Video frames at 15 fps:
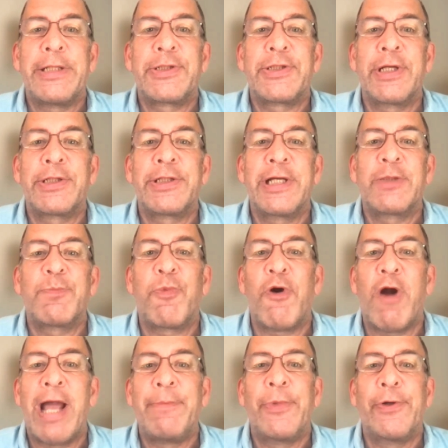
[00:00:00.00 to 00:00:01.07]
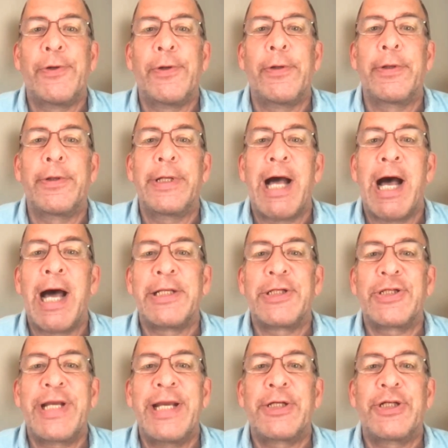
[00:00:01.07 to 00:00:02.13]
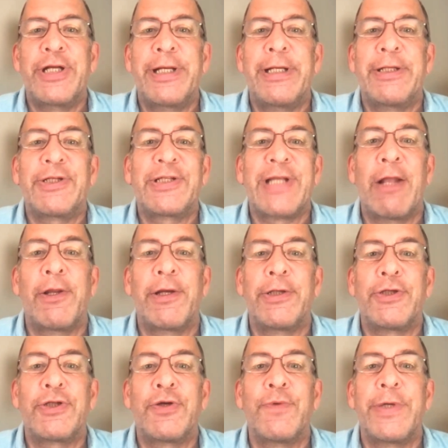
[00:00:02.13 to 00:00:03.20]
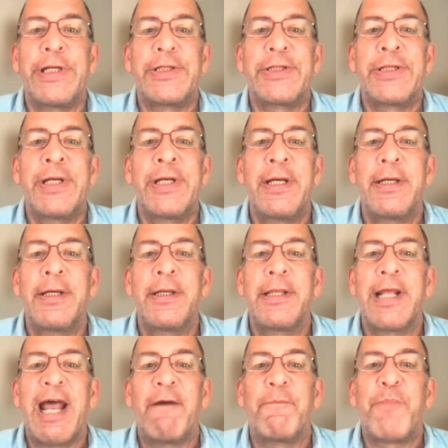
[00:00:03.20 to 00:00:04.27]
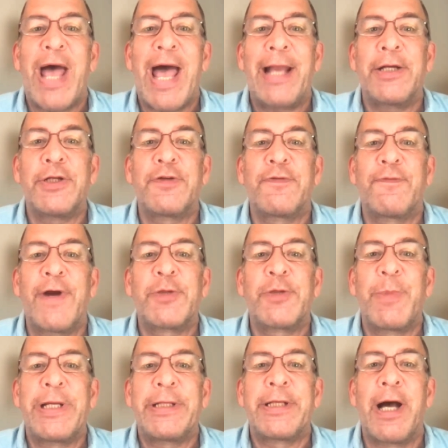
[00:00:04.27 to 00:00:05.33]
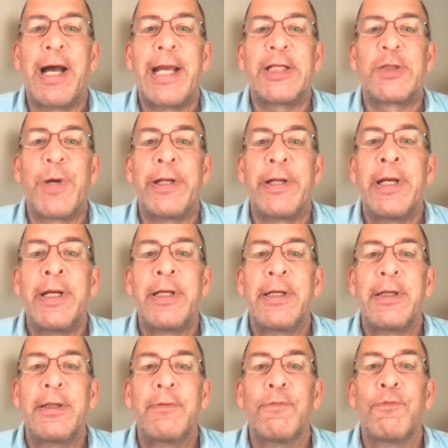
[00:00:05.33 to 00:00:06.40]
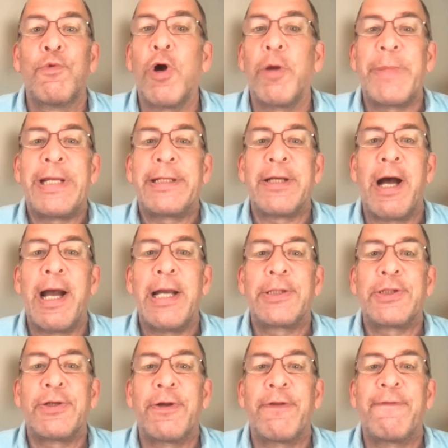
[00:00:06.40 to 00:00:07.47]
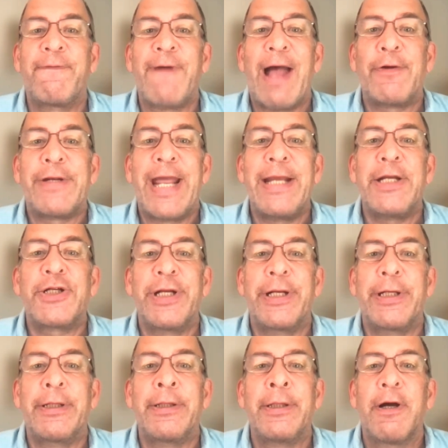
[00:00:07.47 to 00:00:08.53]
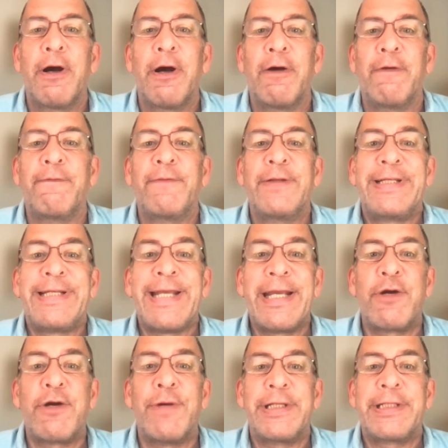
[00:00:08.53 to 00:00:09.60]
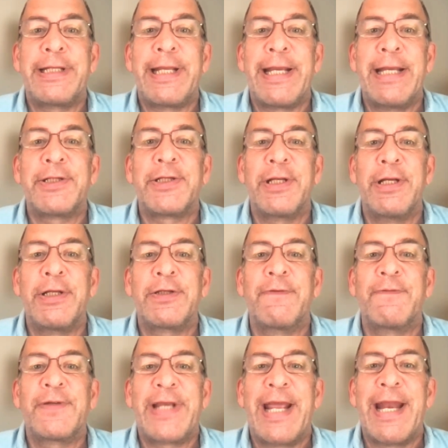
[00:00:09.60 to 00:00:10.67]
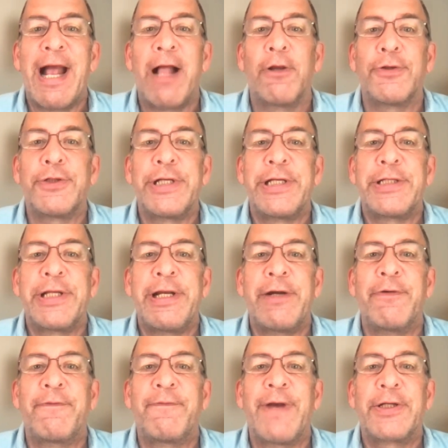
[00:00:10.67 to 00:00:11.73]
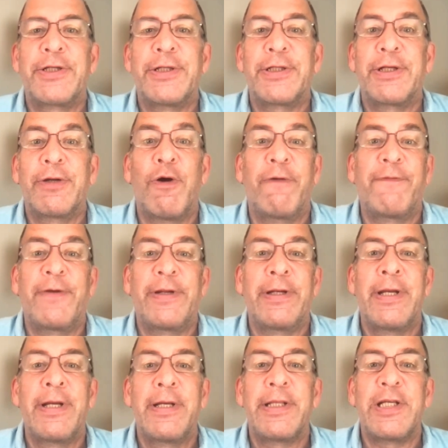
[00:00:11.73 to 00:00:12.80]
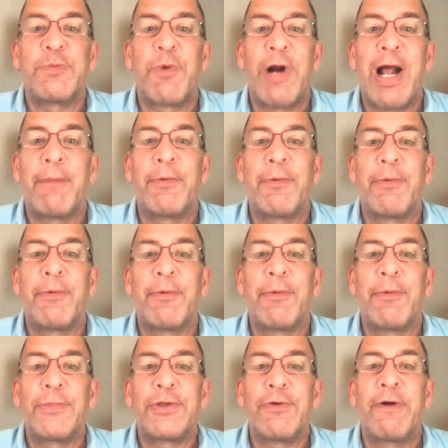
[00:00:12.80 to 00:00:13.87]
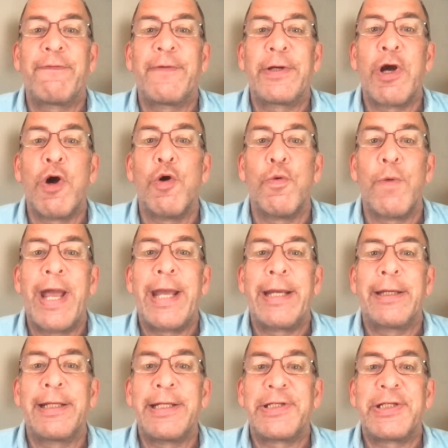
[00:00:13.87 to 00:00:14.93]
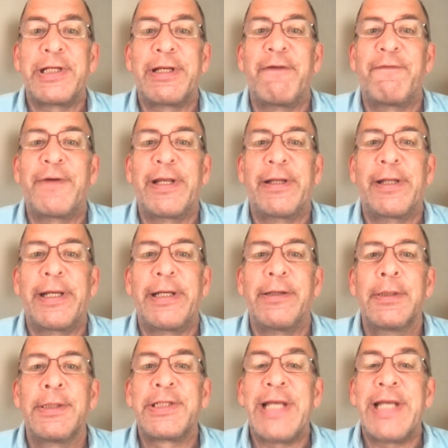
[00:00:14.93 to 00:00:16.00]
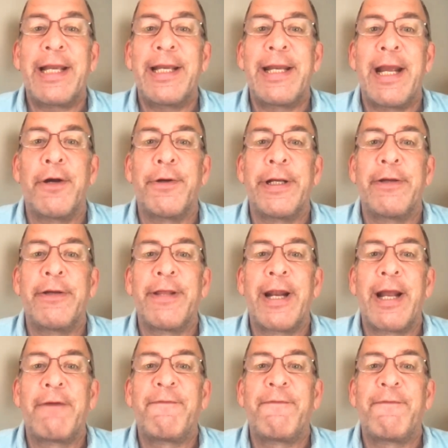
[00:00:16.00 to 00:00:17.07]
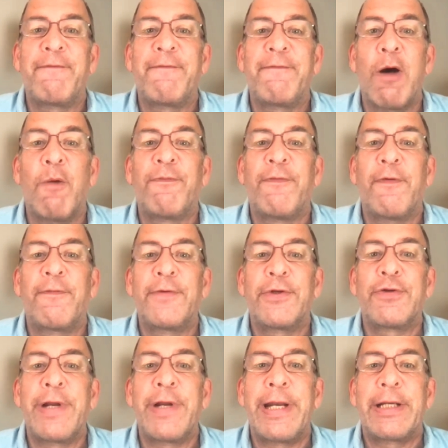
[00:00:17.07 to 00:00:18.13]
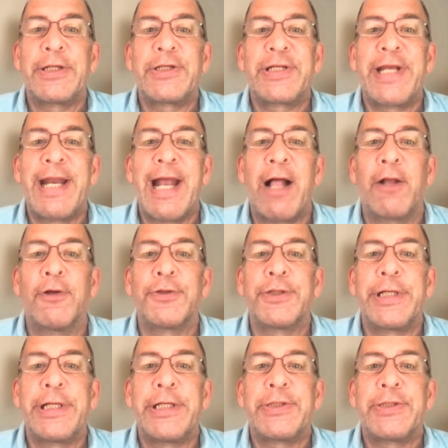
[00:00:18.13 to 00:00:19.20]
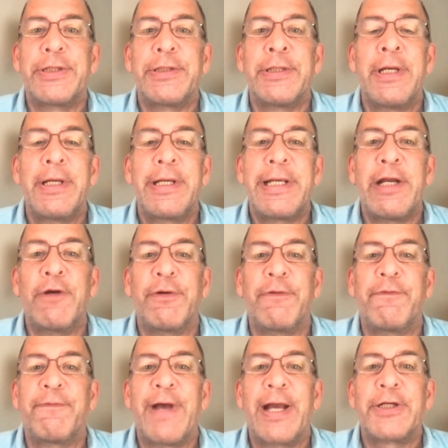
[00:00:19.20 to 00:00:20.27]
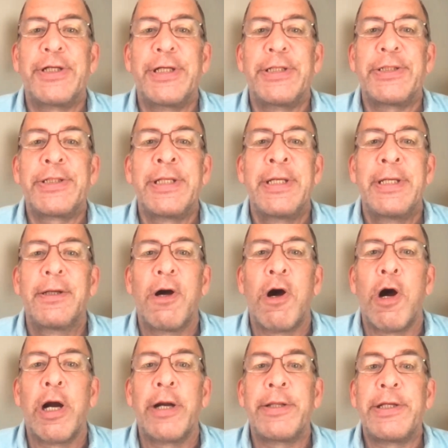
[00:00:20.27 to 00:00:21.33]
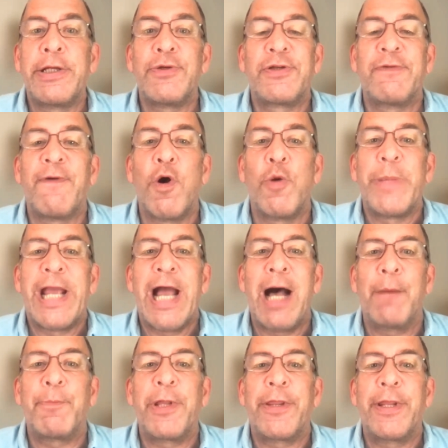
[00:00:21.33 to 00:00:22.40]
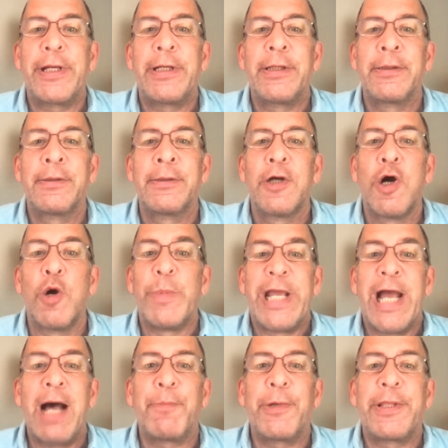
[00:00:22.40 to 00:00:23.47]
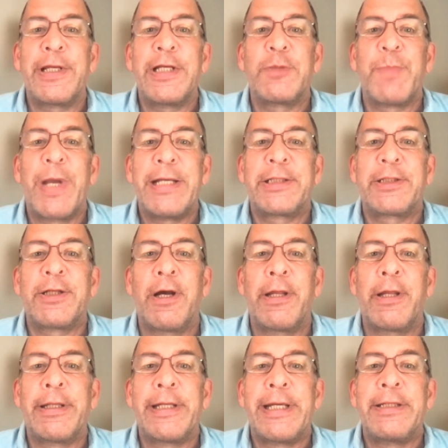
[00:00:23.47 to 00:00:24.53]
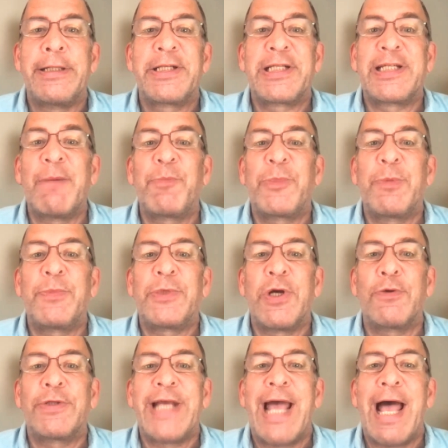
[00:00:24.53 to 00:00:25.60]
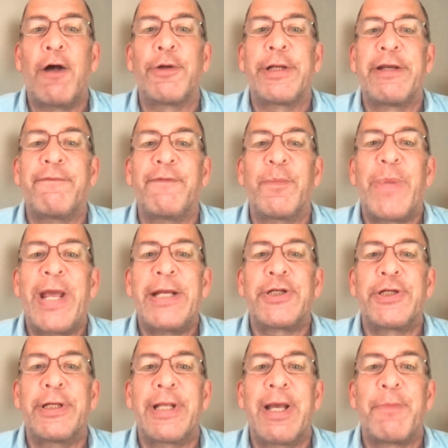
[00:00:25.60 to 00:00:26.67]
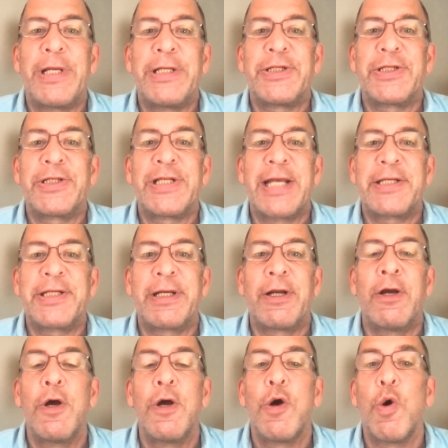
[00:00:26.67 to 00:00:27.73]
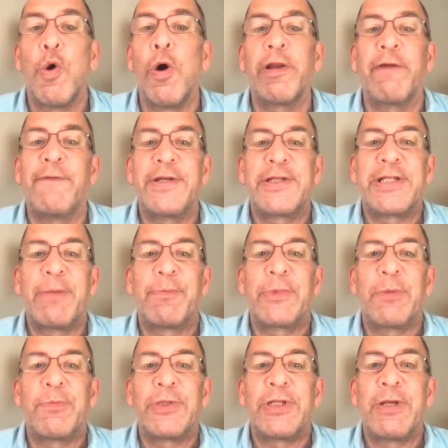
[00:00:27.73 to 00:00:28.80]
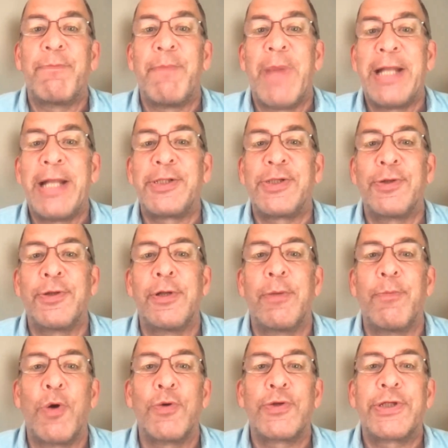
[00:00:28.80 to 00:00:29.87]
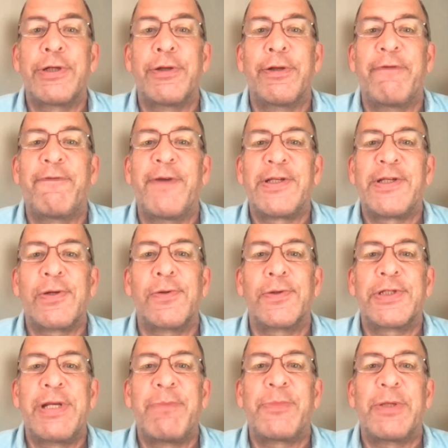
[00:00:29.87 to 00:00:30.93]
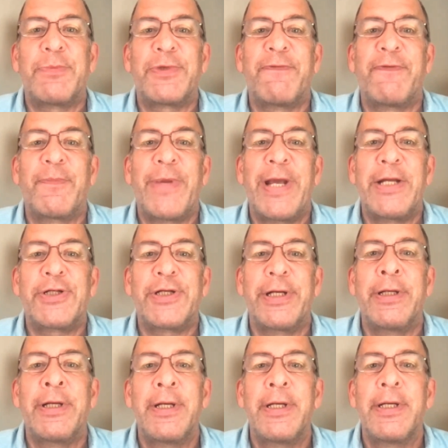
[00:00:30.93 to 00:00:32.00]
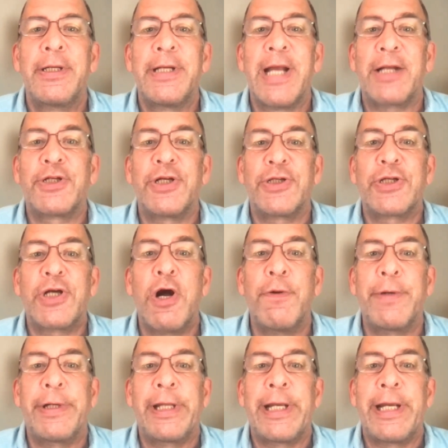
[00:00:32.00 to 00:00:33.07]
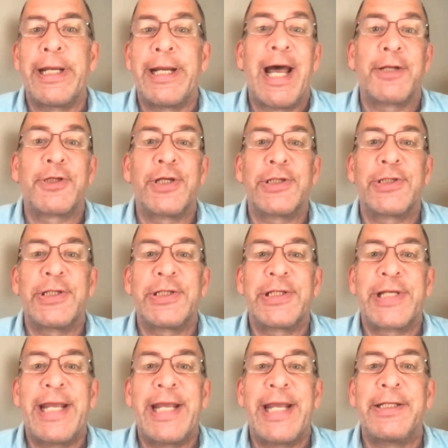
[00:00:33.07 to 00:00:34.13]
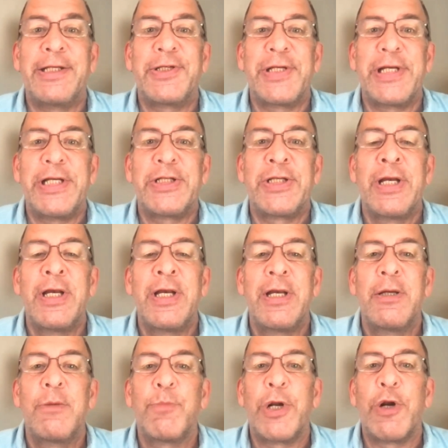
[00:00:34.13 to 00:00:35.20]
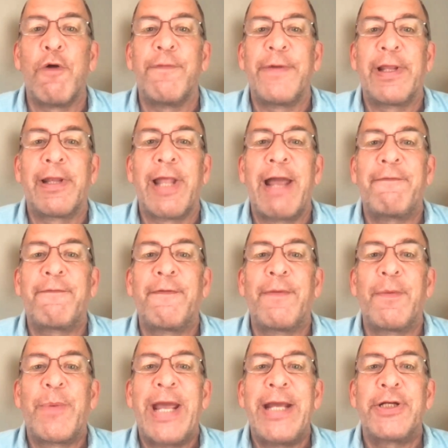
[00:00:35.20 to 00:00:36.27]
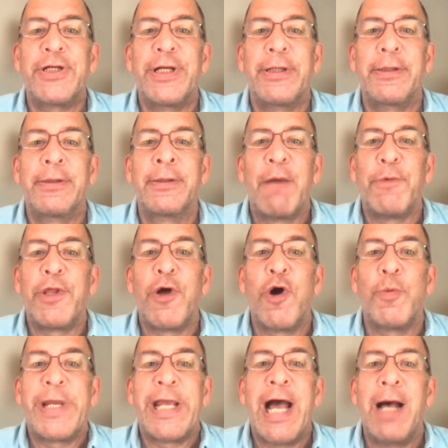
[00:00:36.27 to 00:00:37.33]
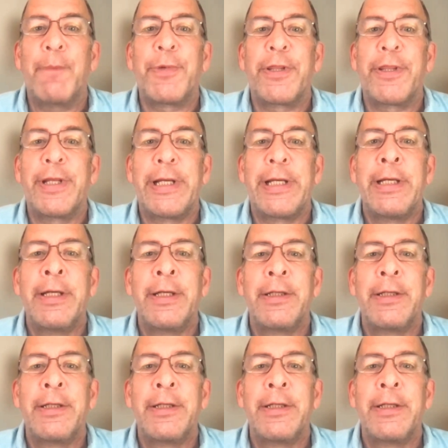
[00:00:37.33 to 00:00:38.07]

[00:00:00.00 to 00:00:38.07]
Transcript: such as Primal, Honest Kitchen, and Stella and Chewy's that have packaged fresh meat diets. But raw meat diets are the foundation of decreasing the incidence of skin allergies and ear infections, and often these problems often go away, at least significantly. The second area that I find that's helpful for treating skin allergies and ear infections are the use of homeopathy. Homeopathy is based on the symptom totality of the patient. That means assessing all of the symptoms, the mental, emotional, and physical symptoms of the patient, not just currently and not just the skin disease, but over the life of the patient. And with homeopathy,